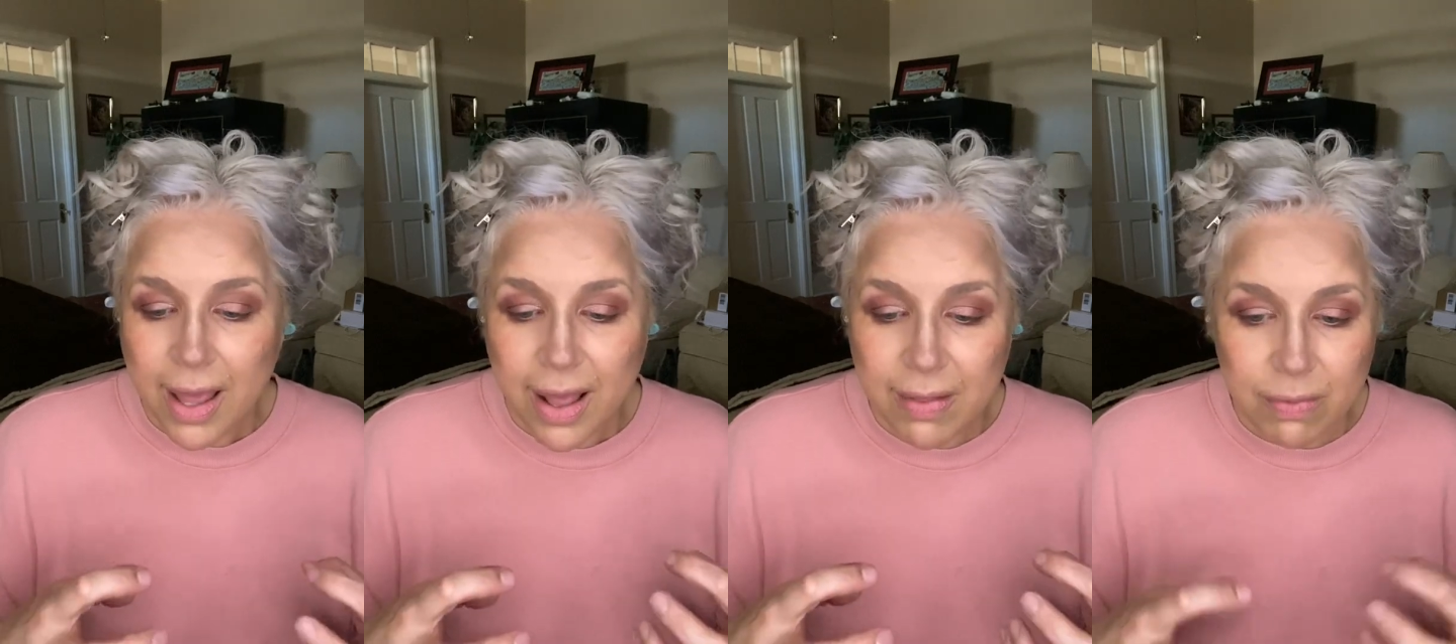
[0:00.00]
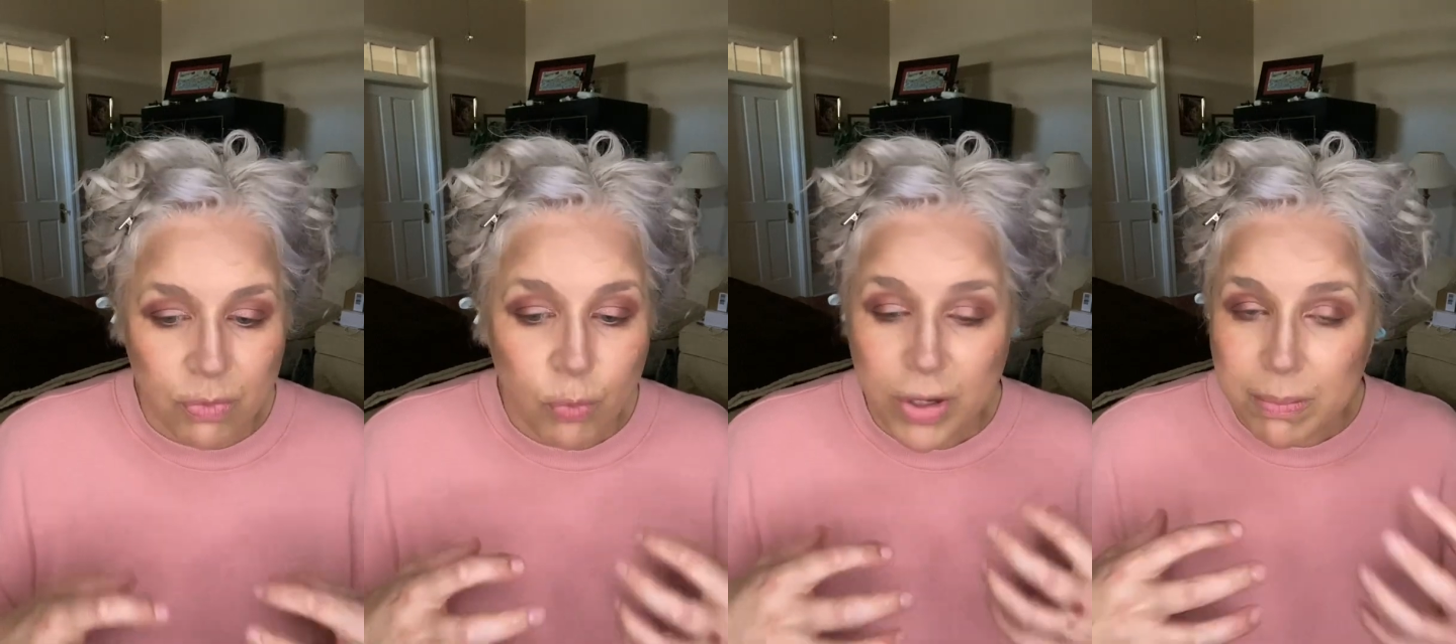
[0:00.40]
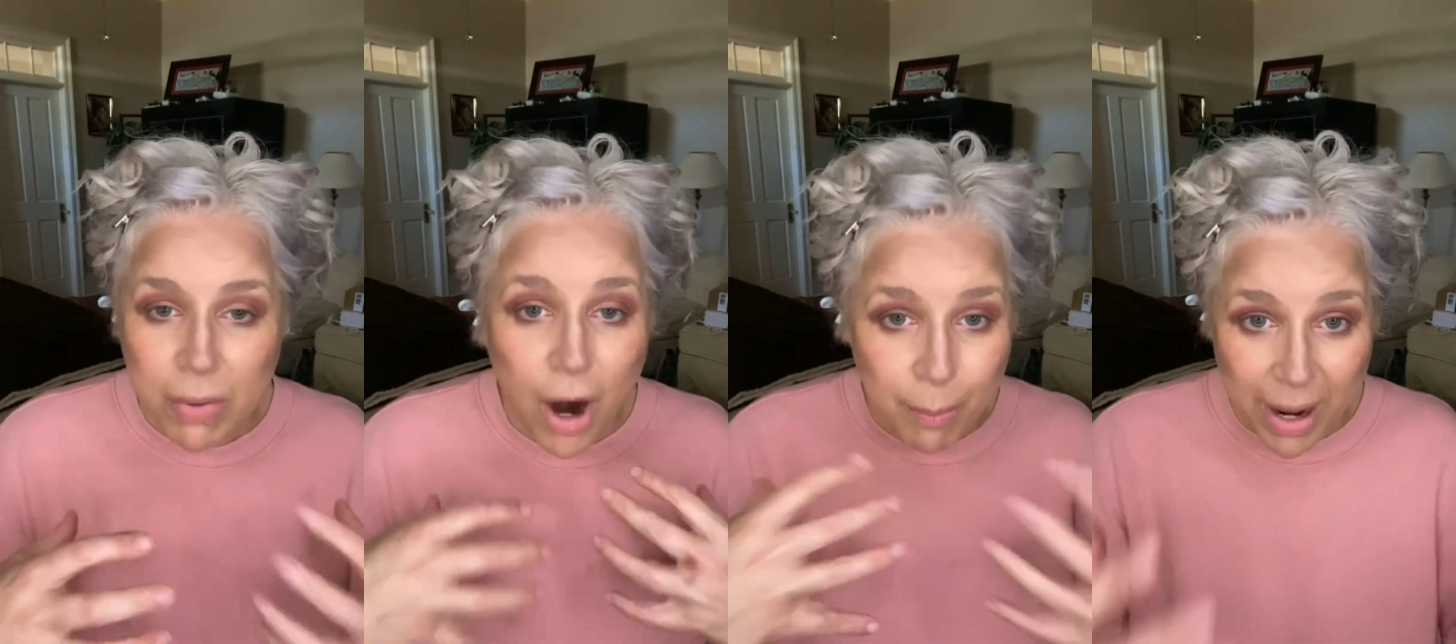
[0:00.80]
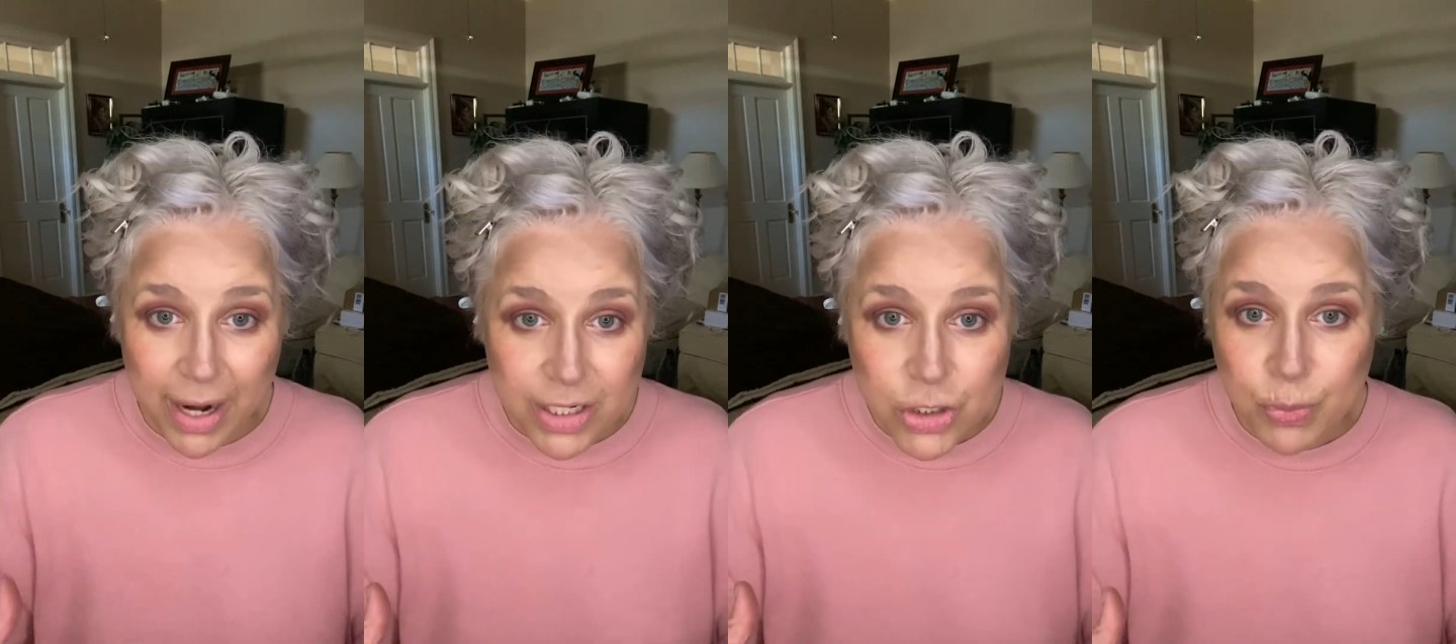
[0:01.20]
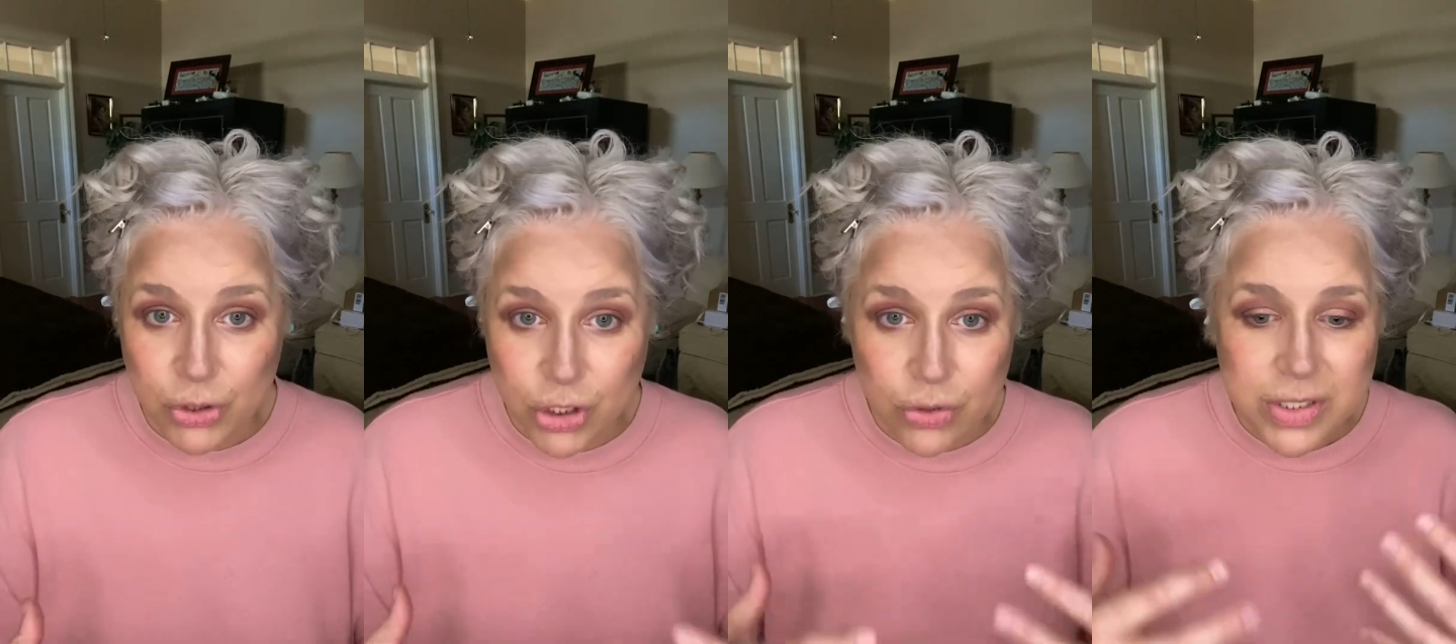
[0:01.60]
And our bodies
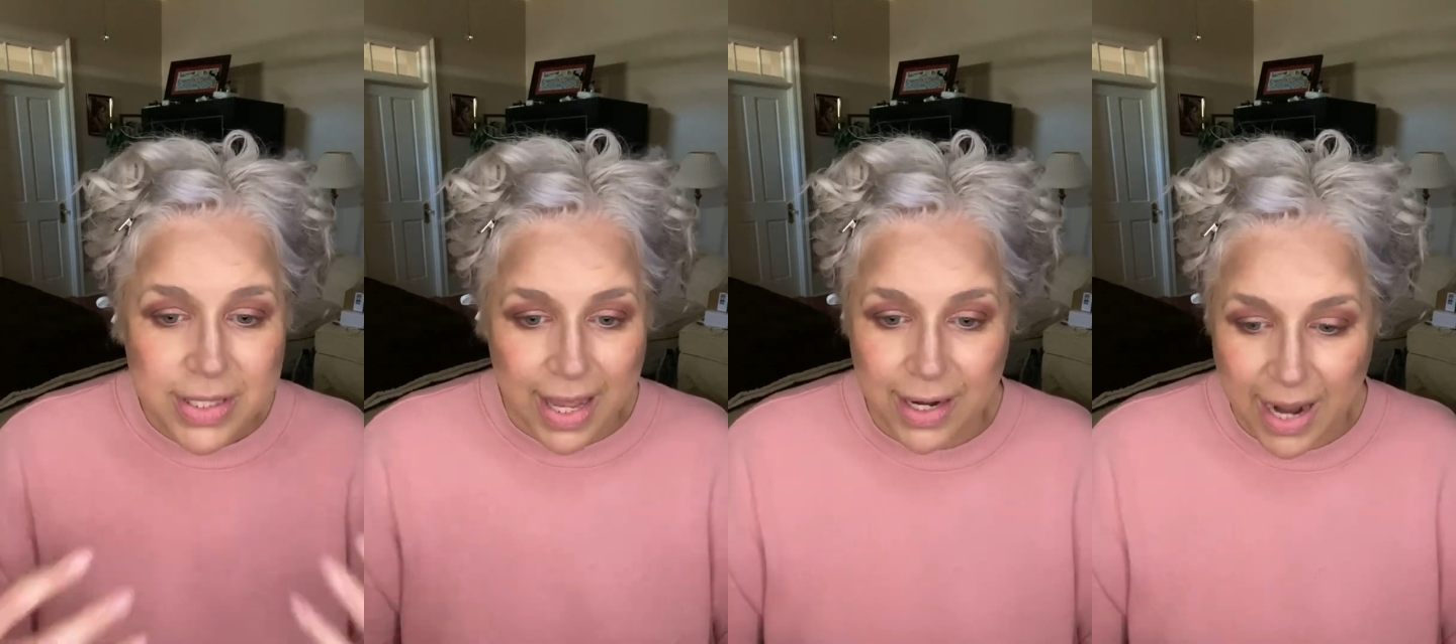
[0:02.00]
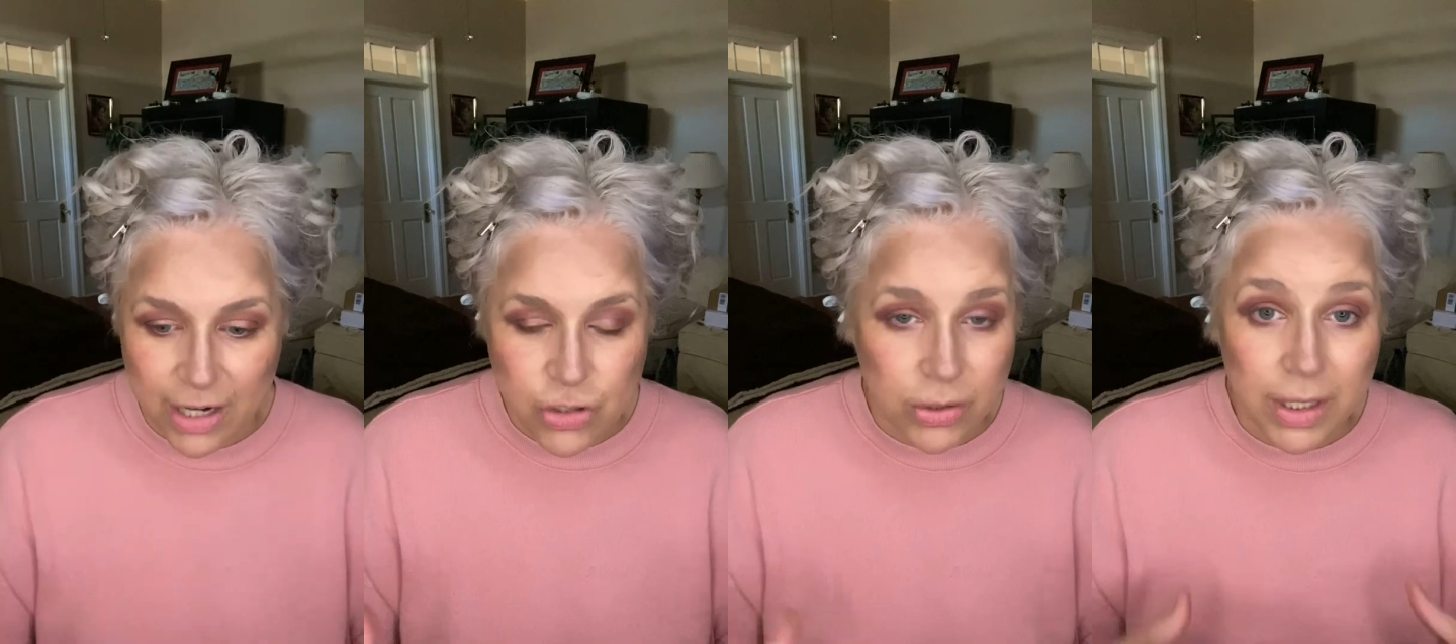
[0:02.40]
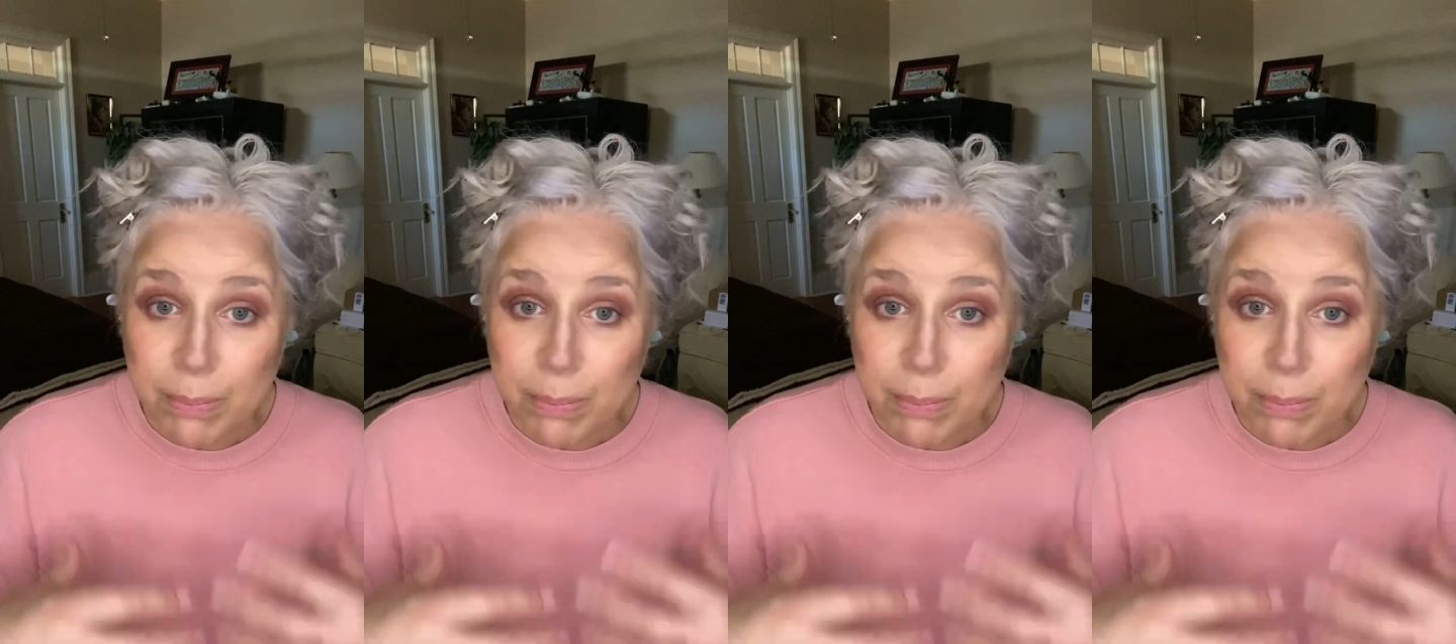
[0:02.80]
produce that naturally,